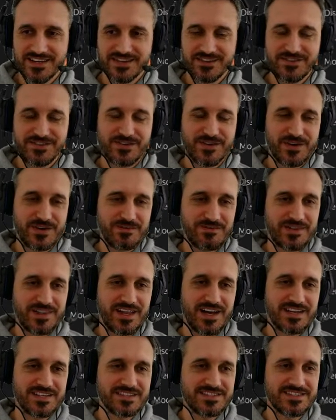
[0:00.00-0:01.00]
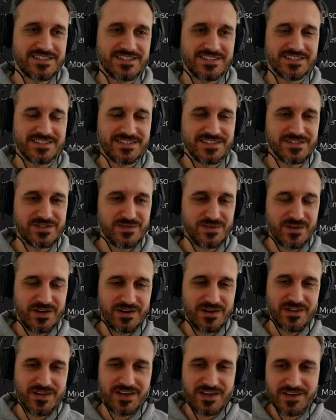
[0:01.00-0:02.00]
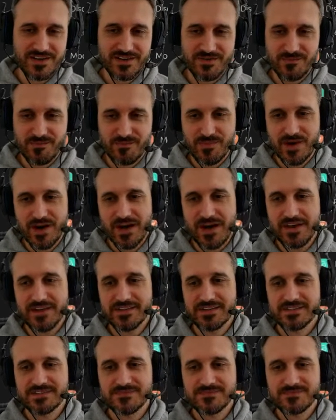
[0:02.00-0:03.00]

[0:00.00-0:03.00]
from last year as well, like combined.